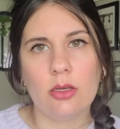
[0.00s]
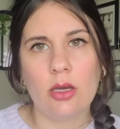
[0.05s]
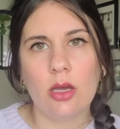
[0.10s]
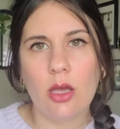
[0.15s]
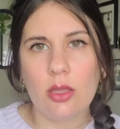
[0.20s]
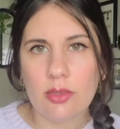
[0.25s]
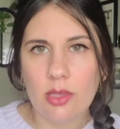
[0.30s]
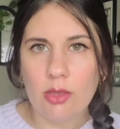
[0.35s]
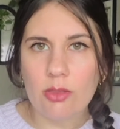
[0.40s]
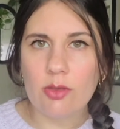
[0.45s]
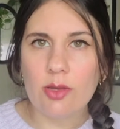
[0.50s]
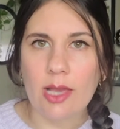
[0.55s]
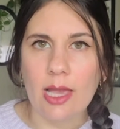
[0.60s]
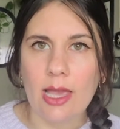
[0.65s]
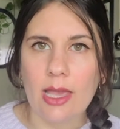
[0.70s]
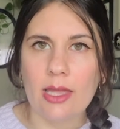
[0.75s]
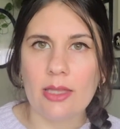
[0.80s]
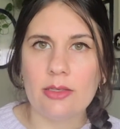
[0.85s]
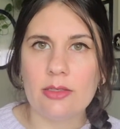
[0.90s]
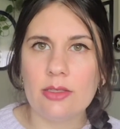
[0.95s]
On the other
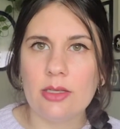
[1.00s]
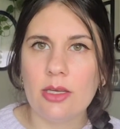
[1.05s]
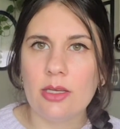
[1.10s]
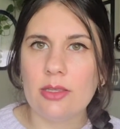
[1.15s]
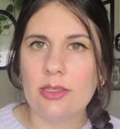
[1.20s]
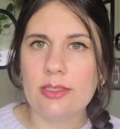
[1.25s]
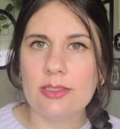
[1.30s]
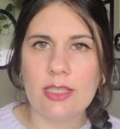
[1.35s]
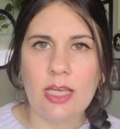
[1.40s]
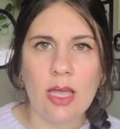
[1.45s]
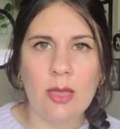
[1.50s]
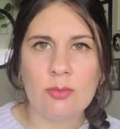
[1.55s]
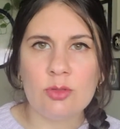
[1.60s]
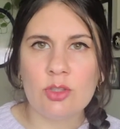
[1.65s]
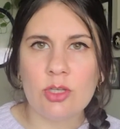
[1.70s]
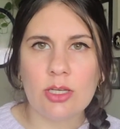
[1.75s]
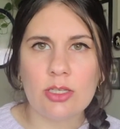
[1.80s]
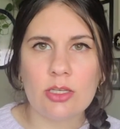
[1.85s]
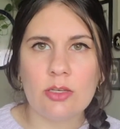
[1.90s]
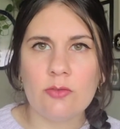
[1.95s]
hand, these
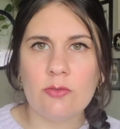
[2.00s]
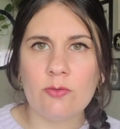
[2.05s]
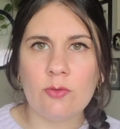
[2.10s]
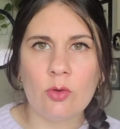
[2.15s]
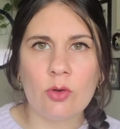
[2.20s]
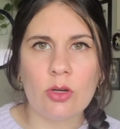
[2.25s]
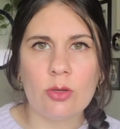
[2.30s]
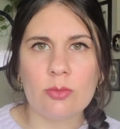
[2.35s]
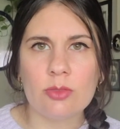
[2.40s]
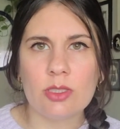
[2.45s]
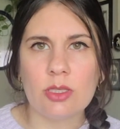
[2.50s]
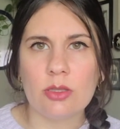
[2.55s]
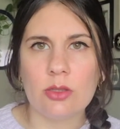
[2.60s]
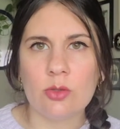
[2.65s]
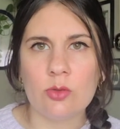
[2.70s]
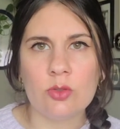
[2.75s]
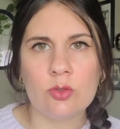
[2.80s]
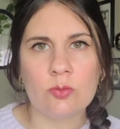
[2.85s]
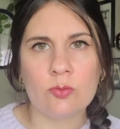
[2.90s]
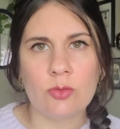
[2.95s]
abstracted forms and
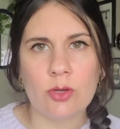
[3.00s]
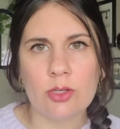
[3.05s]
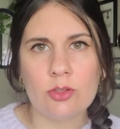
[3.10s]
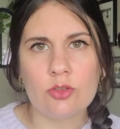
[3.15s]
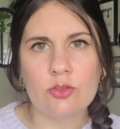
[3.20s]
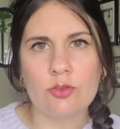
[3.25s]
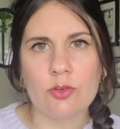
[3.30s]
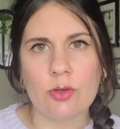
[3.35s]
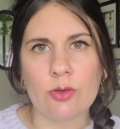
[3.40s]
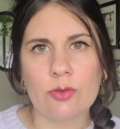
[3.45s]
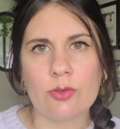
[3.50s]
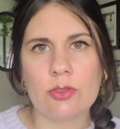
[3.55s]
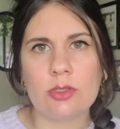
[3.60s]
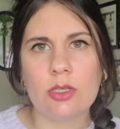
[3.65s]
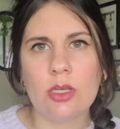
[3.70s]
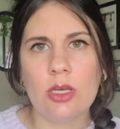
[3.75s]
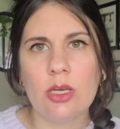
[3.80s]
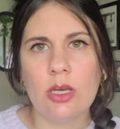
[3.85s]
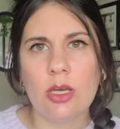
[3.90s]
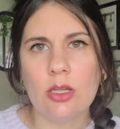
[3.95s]
loose brushstrokes
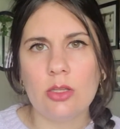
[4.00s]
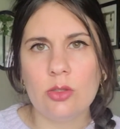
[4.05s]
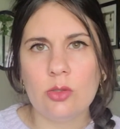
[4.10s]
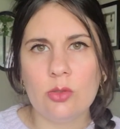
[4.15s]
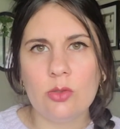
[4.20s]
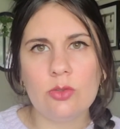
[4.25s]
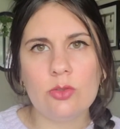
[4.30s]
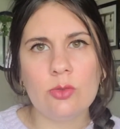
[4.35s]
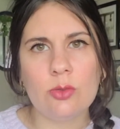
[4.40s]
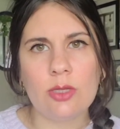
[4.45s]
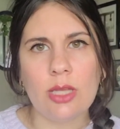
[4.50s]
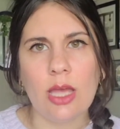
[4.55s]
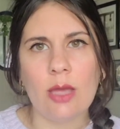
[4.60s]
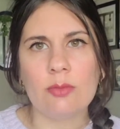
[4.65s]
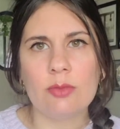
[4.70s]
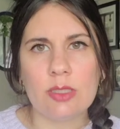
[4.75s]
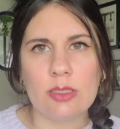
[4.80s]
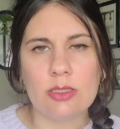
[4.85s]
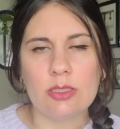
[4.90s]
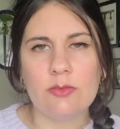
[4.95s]
allude to an
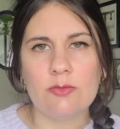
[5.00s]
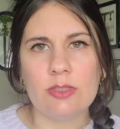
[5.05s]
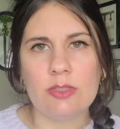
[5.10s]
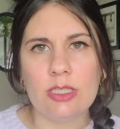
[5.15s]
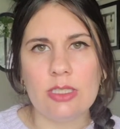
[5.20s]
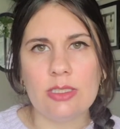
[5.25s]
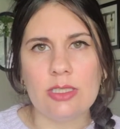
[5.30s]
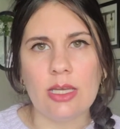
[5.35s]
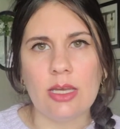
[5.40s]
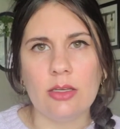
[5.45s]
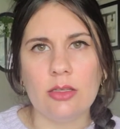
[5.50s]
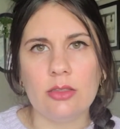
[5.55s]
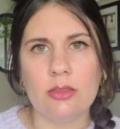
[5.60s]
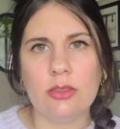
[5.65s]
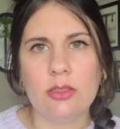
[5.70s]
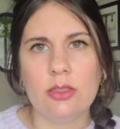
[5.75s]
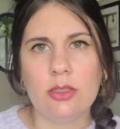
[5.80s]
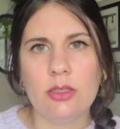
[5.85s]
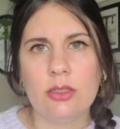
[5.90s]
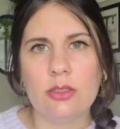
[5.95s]
absence of detail.
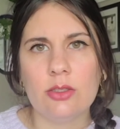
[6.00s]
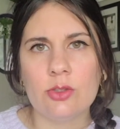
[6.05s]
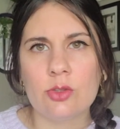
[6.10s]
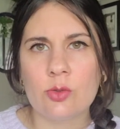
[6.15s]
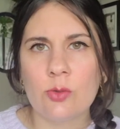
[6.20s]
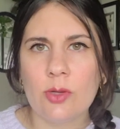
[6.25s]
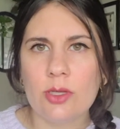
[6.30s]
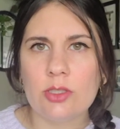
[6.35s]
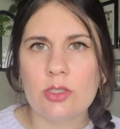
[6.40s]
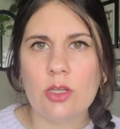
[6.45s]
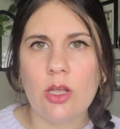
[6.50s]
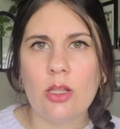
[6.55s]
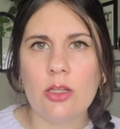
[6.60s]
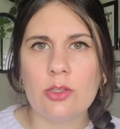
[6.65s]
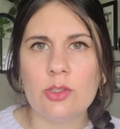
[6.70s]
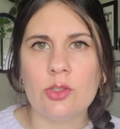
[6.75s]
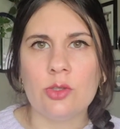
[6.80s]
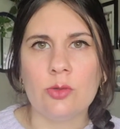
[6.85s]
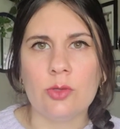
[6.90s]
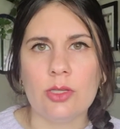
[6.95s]
There's great
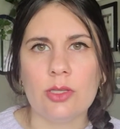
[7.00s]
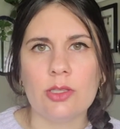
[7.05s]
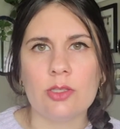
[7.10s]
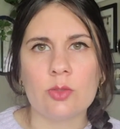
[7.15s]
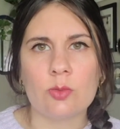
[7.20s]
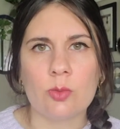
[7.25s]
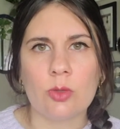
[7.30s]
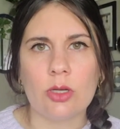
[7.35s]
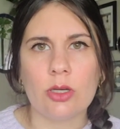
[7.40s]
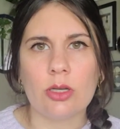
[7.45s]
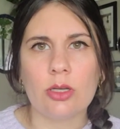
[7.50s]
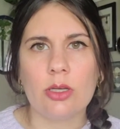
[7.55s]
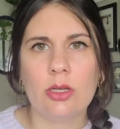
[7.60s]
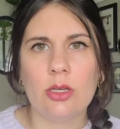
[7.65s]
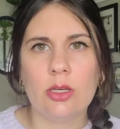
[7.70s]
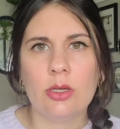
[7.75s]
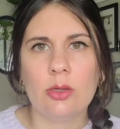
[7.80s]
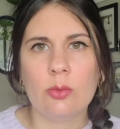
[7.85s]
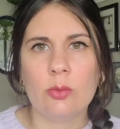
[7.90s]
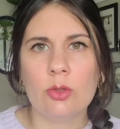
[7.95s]
solitude in this work,
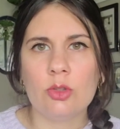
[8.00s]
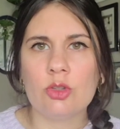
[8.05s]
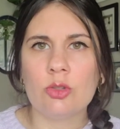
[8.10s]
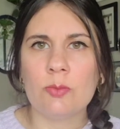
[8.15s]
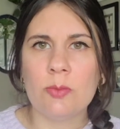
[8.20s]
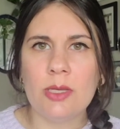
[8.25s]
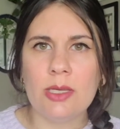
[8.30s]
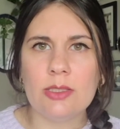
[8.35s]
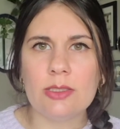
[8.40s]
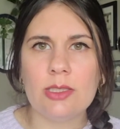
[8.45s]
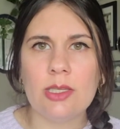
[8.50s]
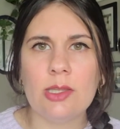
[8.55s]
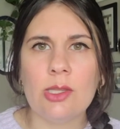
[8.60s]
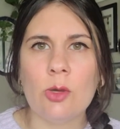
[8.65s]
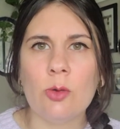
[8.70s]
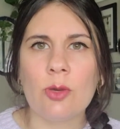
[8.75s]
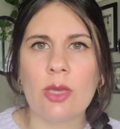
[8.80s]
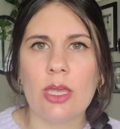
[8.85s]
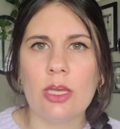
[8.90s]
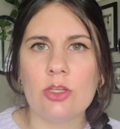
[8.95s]
which speaks to the
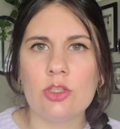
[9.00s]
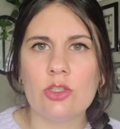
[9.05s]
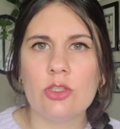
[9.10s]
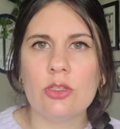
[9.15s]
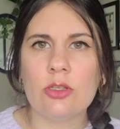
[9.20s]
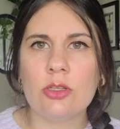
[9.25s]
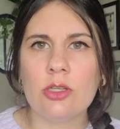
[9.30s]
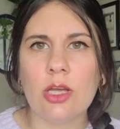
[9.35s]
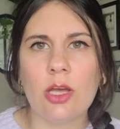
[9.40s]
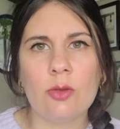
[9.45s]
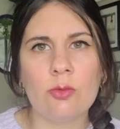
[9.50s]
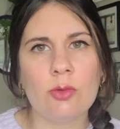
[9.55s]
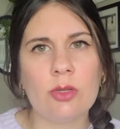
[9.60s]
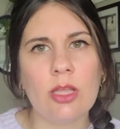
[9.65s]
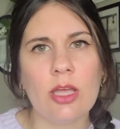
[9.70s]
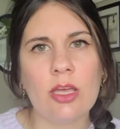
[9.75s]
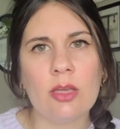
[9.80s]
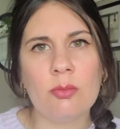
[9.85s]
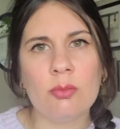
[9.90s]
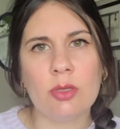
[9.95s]
occasional
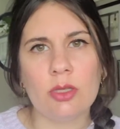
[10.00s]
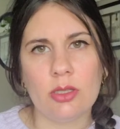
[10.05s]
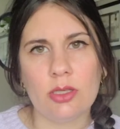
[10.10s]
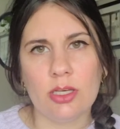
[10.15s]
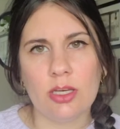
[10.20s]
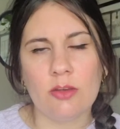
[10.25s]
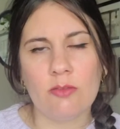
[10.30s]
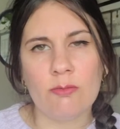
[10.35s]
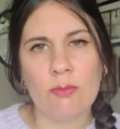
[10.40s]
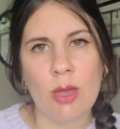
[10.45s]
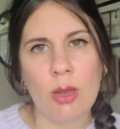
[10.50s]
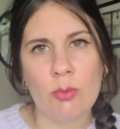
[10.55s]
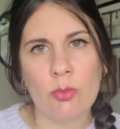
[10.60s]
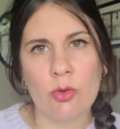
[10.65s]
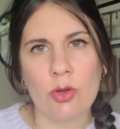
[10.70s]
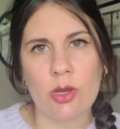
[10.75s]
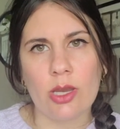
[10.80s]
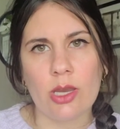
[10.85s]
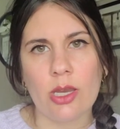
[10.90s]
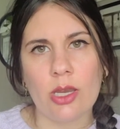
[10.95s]
unreliability of
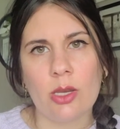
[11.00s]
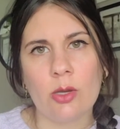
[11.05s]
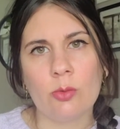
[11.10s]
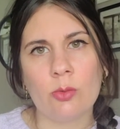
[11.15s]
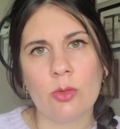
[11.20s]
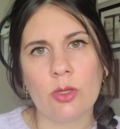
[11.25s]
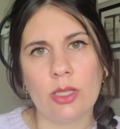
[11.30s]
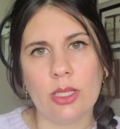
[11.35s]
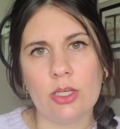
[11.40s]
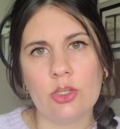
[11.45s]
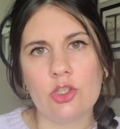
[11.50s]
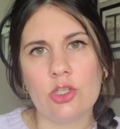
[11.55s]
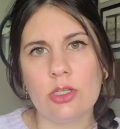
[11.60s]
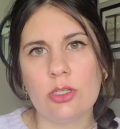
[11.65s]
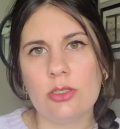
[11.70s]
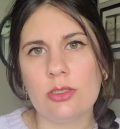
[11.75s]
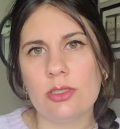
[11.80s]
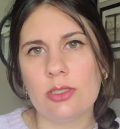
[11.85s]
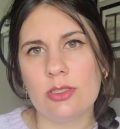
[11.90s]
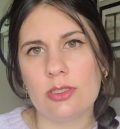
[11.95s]
memory in
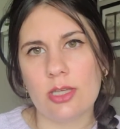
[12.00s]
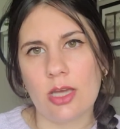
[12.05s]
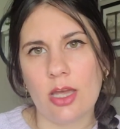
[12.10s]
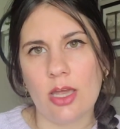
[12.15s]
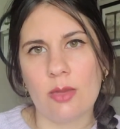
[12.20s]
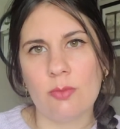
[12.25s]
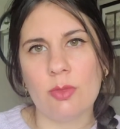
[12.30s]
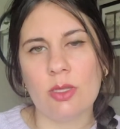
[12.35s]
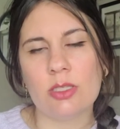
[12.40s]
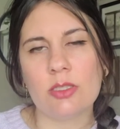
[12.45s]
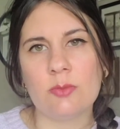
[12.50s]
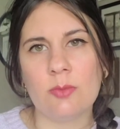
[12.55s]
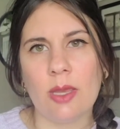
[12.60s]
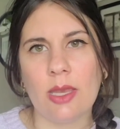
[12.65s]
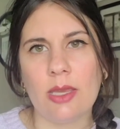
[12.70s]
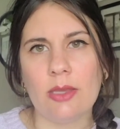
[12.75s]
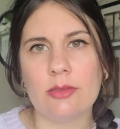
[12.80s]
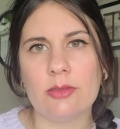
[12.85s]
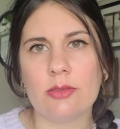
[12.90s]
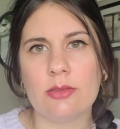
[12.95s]
relation to time and
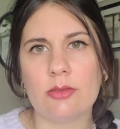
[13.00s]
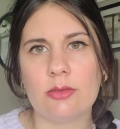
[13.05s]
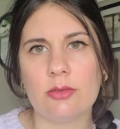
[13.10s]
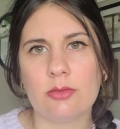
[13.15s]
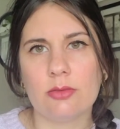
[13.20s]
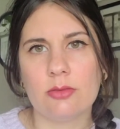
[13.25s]
space.